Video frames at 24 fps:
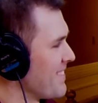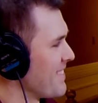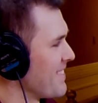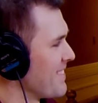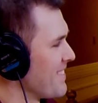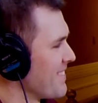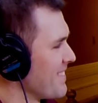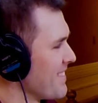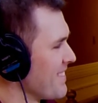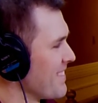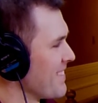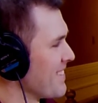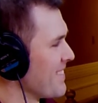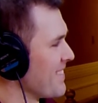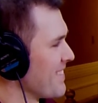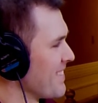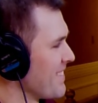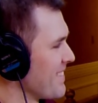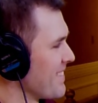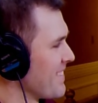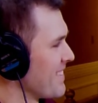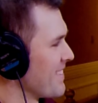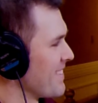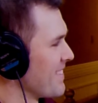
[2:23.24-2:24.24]

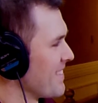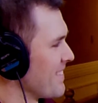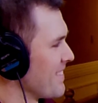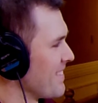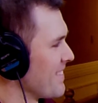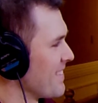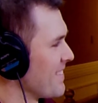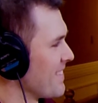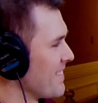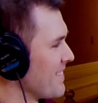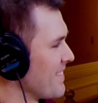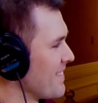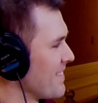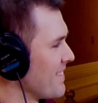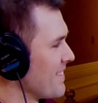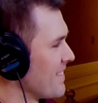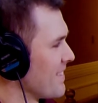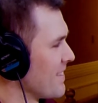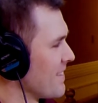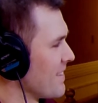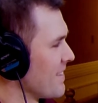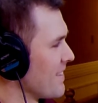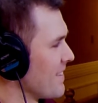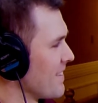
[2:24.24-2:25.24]

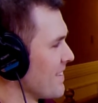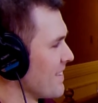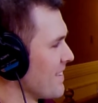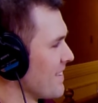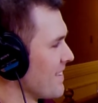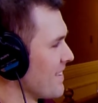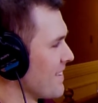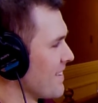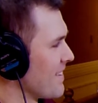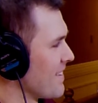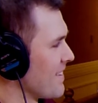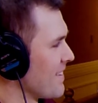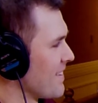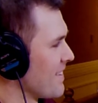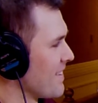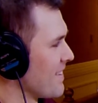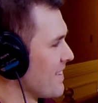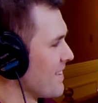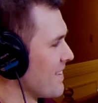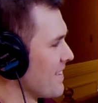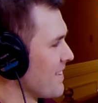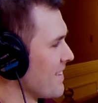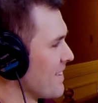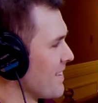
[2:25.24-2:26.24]

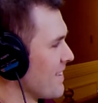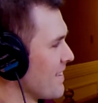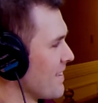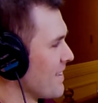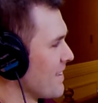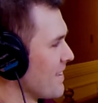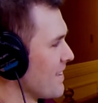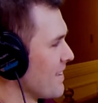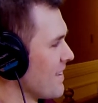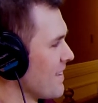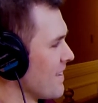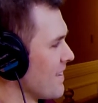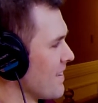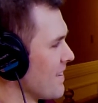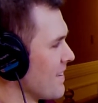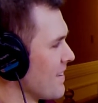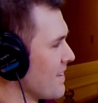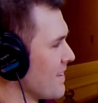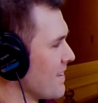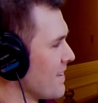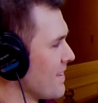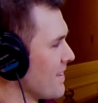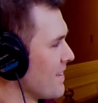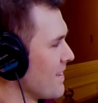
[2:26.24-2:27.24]

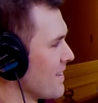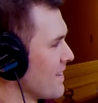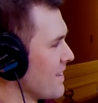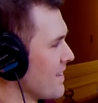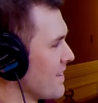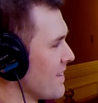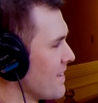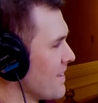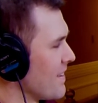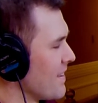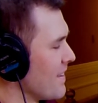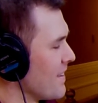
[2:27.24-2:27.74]
No words are spoken by the person on screen.